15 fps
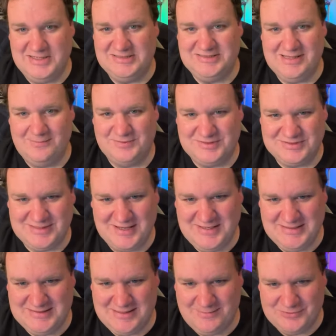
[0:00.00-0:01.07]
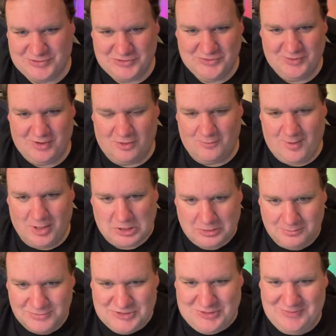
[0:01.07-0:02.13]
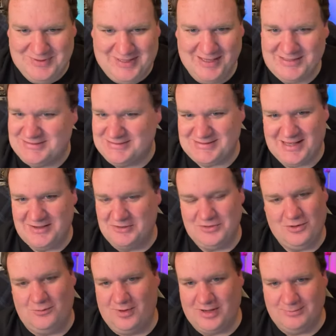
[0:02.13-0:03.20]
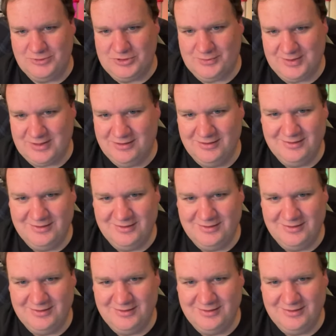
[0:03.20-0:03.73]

tips are welcomed because I don't know what I'm doing.